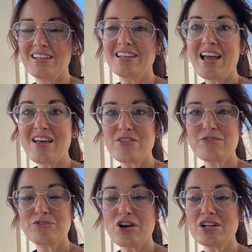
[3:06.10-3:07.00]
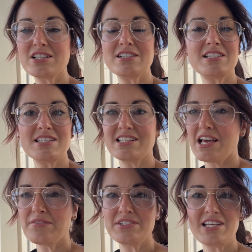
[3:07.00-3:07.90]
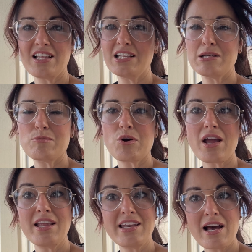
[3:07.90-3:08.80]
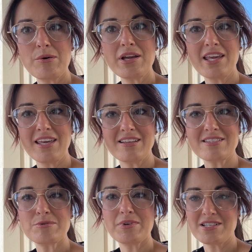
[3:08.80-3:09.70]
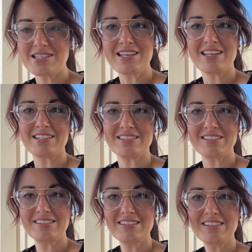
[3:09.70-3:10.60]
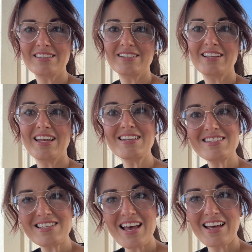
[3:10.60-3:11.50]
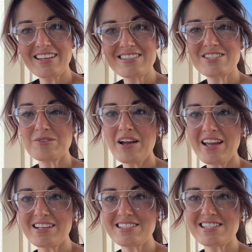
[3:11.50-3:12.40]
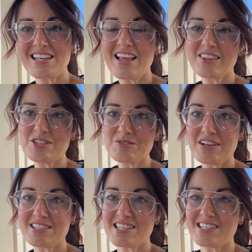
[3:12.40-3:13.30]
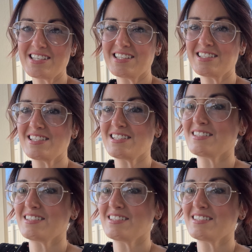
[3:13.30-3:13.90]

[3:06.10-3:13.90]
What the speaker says: Yeah, the frog doesn't have a tail anymore and now it eats. What does it eat? Insects. You're right. Let's write a sentence.